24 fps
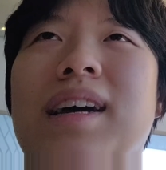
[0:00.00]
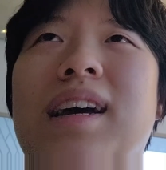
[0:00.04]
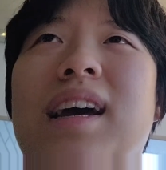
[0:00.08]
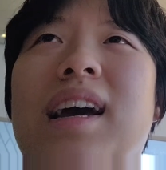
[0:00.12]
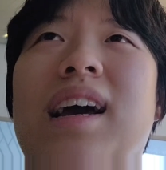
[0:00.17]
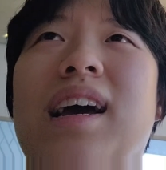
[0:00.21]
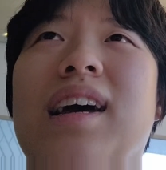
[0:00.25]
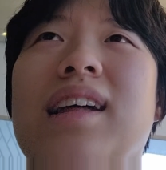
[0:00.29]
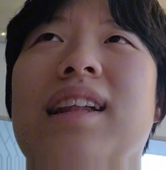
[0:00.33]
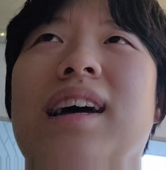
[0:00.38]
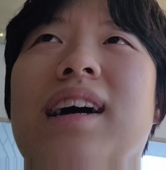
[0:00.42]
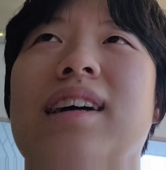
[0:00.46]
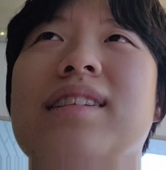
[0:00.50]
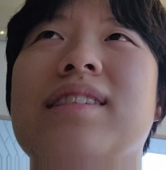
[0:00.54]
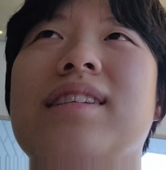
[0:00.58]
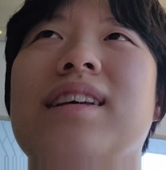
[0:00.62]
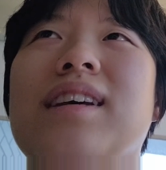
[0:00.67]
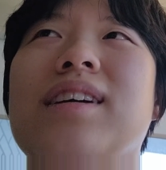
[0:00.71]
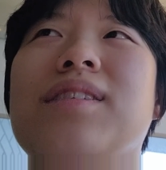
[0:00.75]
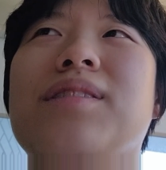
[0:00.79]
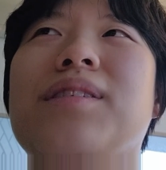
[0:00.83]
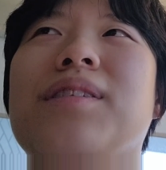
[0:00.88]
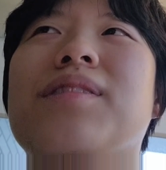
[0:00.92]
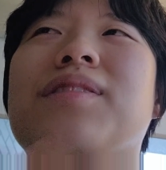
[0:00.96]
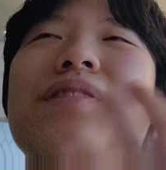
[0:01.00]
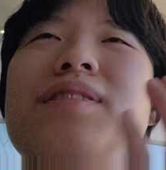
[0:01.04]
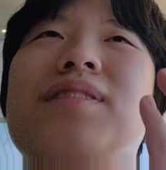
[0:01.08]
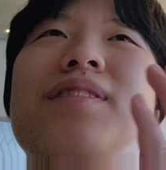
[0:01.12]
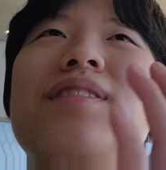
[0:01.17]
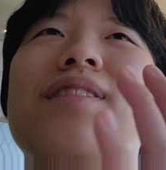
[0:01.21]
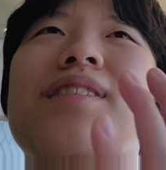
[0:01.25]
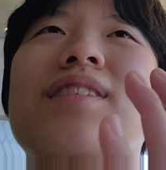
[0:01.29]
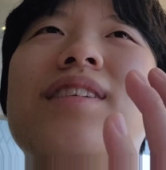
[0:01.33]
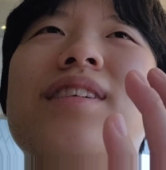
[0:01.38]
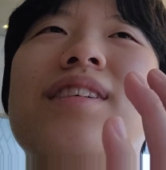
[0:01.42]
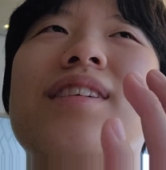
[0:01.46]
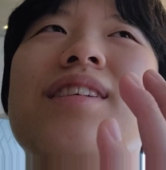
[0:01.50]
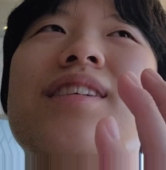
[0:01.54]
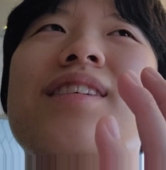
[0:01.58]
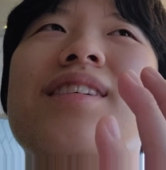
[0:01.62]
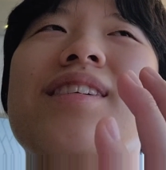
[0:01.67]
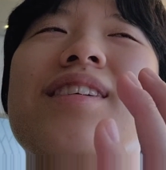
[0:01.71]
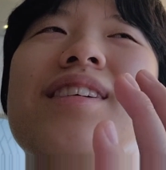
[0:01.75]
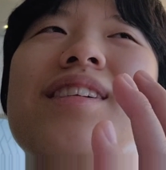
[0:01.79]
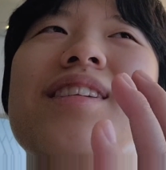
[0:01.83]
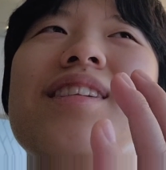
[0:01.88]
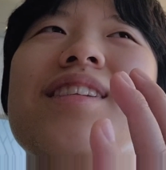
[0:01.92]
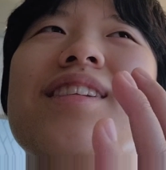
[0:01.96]
And I think with
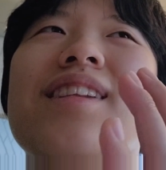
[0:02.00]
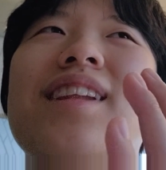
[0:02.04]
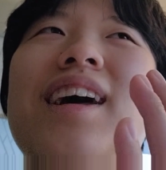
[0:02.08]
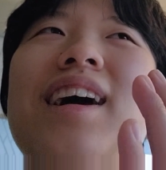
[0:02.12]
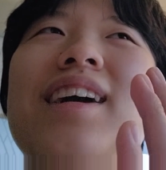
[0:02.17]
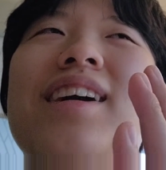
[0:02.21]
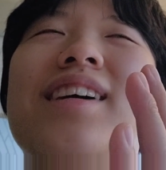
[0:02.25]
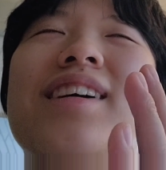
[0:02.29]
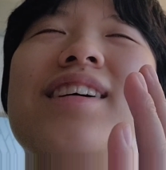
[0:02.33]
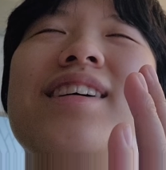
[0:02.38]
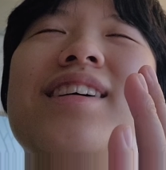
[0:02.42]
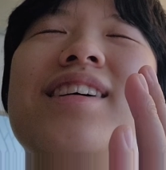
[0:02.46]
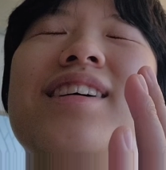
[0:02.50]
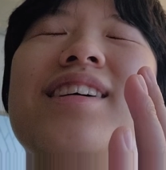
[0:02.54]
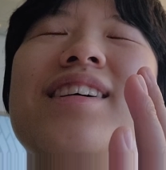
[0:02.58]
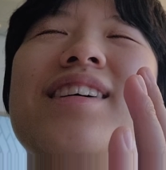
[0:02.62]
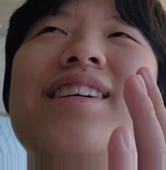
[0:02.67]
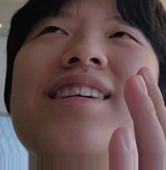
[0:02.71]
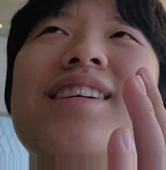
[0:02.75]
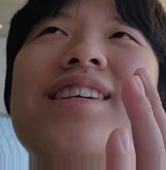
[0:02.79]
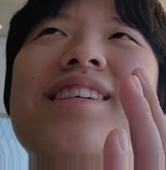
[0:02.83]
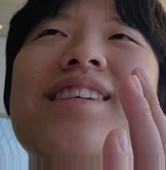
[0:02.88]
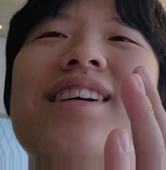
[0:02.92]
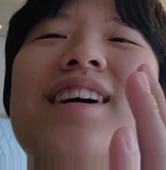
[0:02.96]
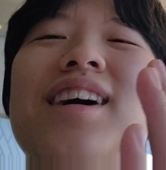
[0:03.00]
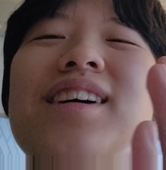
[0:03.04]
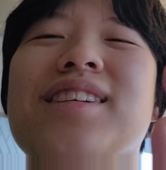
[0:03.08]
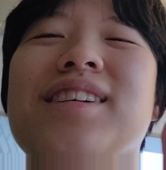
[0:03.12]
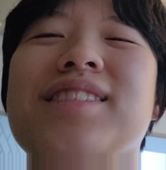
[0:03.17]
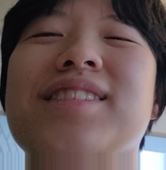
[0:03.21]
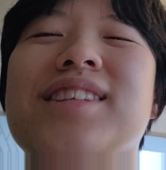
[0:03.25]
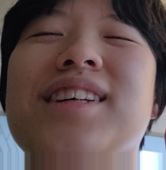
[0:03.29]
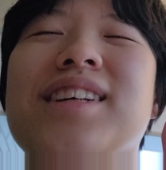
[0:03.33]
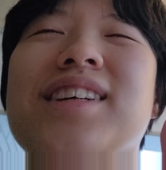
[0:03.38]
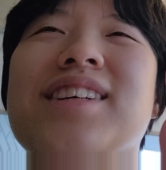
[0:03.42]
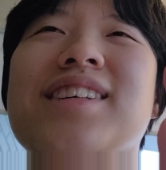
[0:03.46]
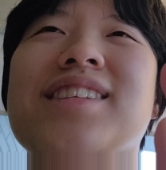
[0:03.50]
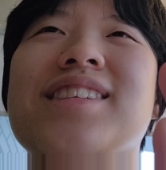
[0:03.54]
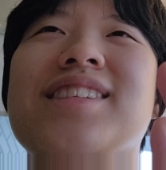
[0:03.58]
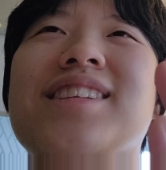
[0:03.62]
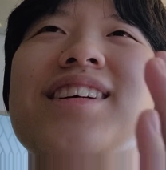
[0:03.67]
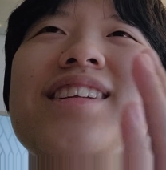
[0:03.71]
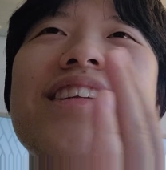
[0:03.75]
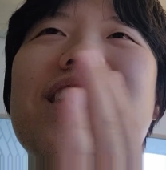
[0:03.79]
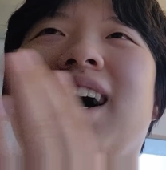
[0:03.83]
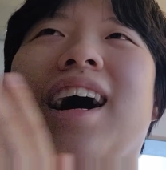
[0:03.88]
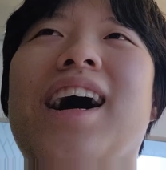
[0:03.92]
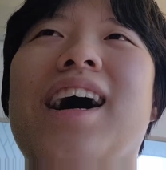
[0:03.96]
like, how do I say it,
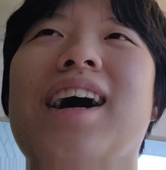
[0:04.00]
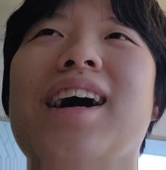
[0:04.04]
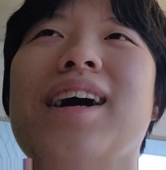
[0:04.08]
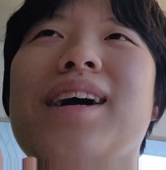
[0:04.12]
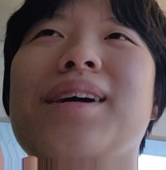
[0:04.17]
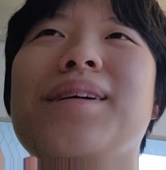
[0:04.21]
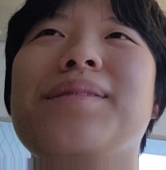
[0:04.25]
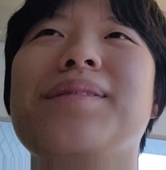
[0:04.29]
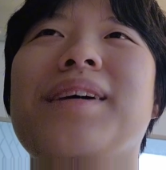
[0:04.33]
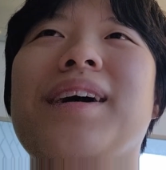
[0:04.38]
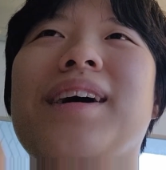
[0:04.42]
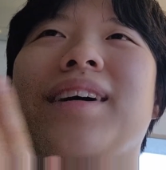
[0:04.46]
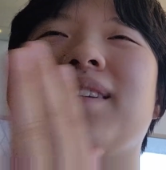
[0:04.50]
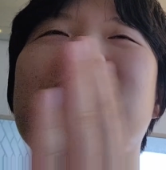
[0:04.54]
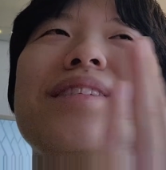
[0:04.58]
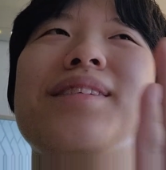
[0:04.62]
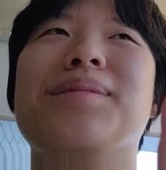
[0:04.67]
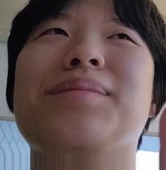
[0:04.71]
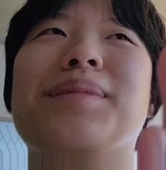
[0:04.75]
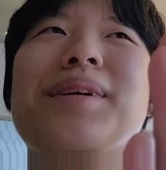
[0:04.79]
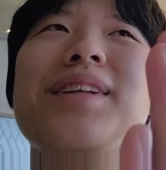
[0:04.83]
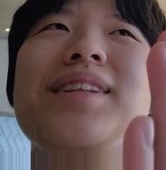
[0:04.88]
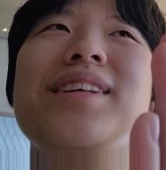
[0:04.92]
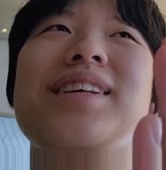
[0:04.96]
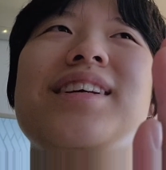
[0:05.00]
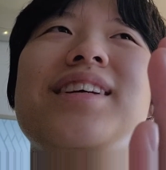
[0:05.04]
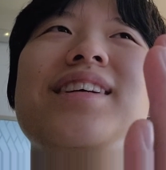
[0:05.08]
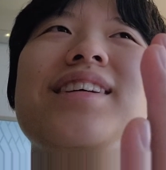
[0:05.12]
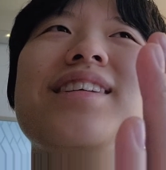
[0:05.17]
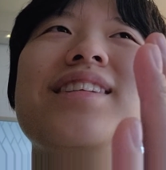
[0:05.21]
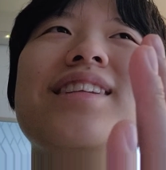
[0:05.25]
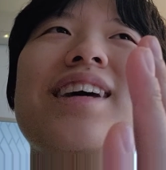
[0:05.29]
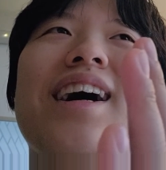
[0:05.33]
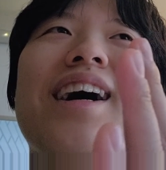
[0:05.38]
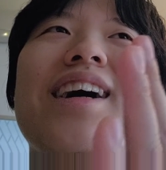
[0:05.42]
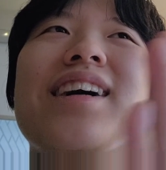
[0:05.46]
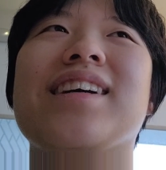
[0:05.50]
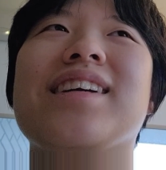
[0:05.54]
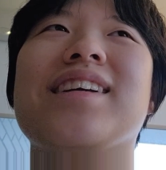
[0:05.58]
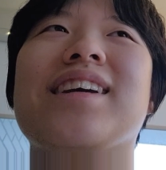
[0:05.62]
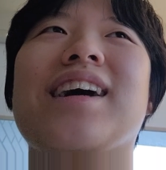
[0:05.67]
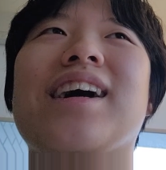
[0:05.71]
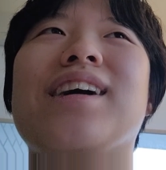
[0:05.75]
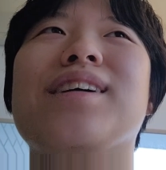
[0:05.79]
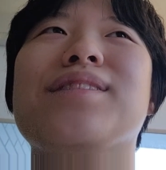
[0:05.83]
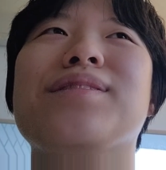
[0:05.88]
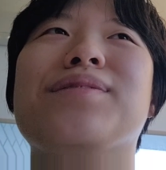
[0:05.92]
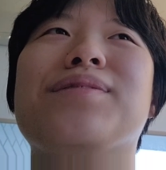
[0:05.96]
the time and the money that I
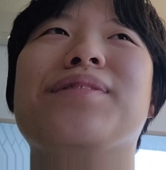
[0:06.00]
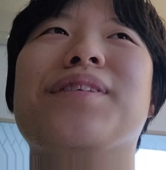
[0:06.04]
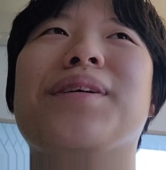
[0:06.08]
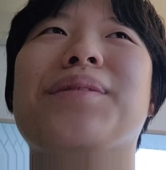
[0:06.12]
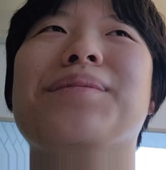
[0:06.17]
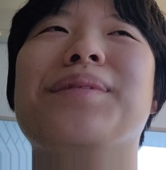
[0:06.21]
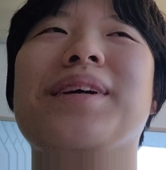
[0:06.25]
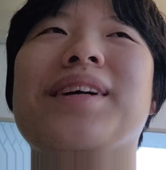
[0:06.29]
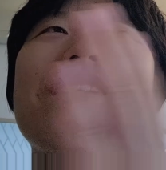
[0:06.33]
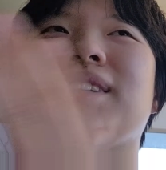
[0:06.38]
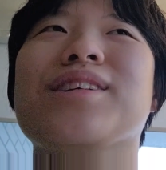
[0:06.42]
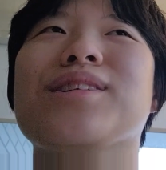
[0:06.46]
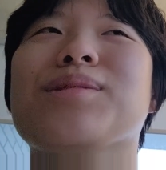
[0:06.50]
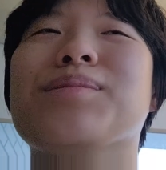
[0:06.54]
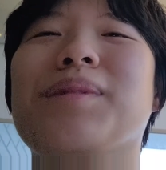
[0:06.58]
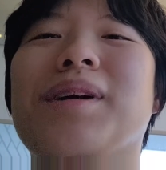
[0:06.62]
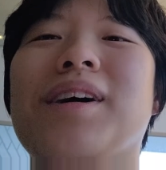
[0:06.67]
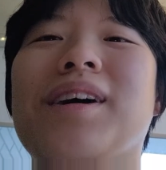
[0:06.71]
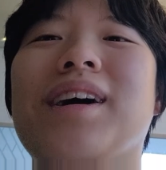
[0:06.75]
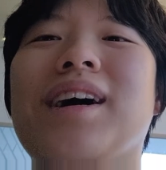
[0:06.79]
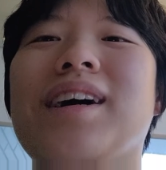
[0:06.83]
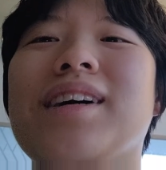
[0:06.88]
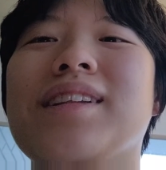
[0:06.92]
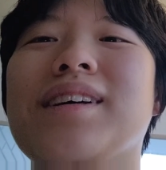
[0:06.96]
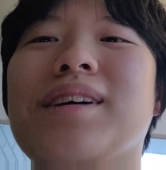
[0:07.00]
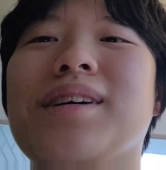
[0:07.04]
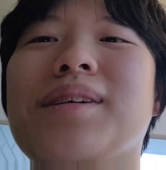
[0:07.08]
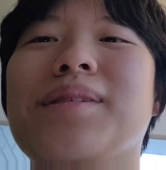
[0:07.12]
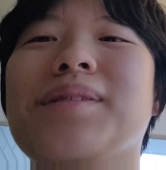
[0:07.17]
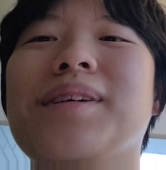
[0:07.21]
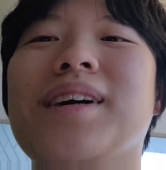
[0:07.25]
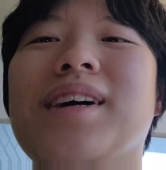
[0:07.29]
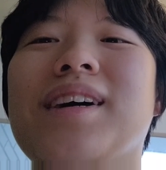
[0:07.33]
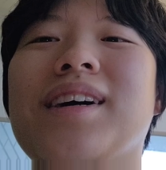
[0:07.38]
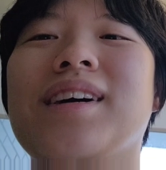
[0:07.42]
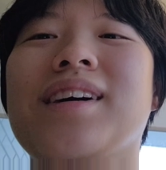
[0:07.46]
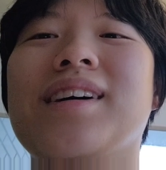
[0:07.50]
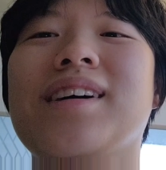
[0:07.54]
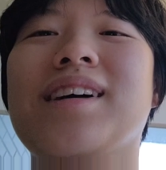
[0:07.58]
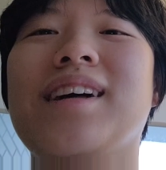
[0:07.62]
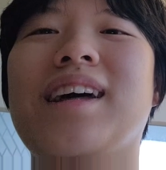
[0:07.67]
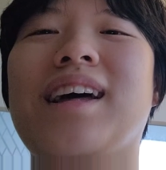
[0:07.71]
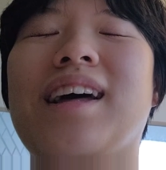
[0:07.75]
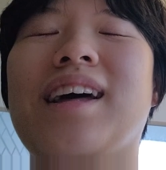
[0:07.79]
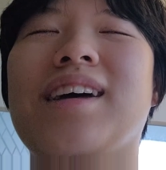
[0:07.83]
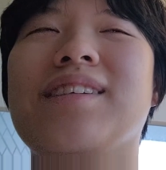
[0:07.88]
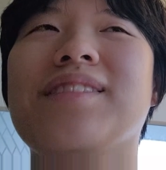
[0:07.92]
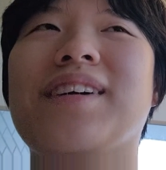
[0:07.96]
get from making a small item,
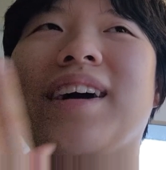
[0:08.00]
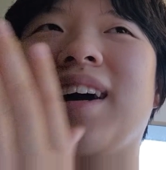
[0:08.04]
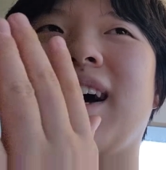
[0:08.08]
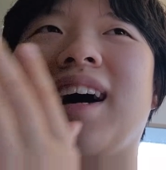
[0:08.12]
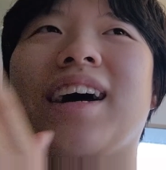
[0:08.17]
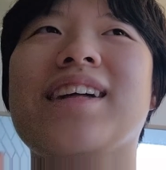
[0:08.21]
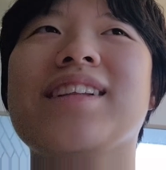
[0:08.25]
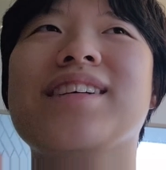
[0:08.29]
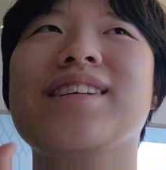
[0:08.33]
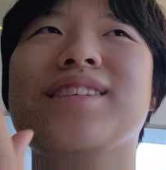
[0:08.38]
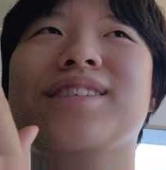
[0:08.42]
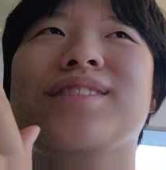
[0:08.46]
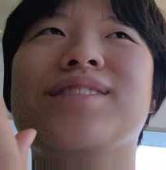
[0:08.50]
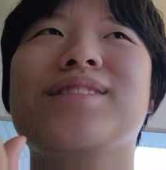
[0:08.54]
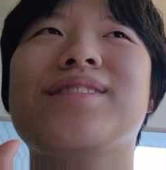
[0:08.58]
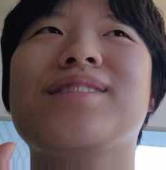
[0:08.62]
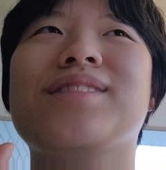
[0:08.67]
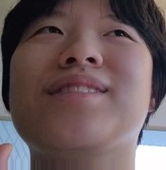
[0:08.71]
if I added